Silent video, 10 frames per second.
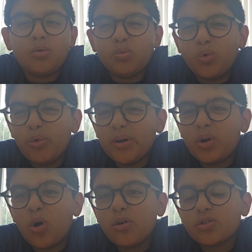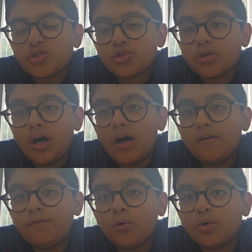Will we go
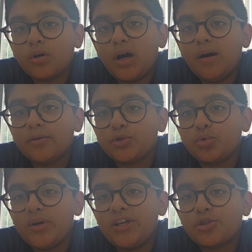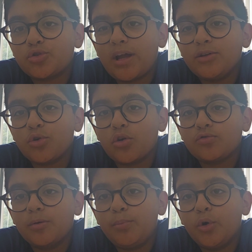for three straight draws
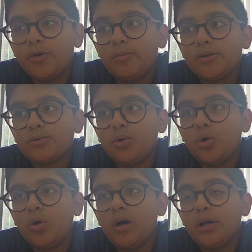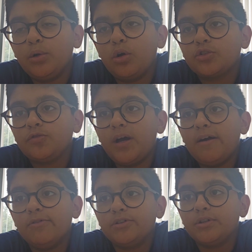for Bournemouth or a loss for
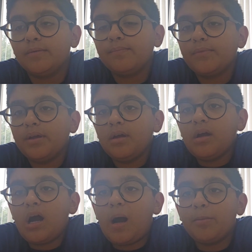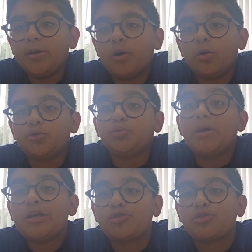Everton? I'm going to go 3